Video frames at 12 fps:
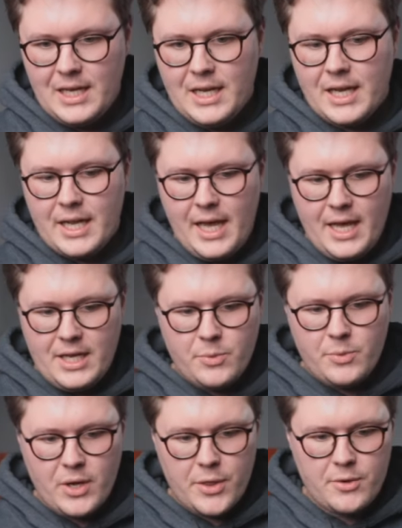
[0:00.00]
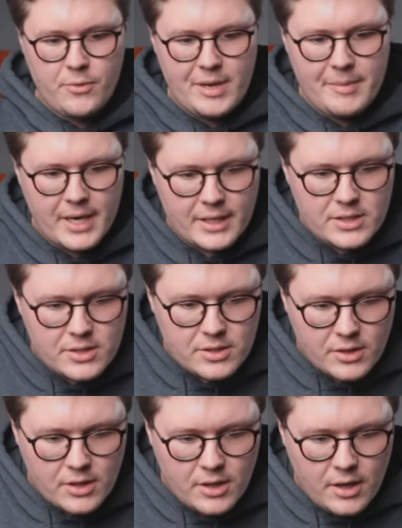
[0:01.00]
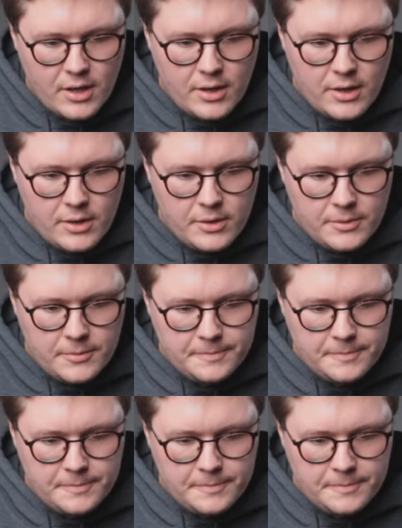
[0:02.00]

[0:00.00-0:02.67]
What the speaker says: OK, Okay, so we got 3 minutes to go.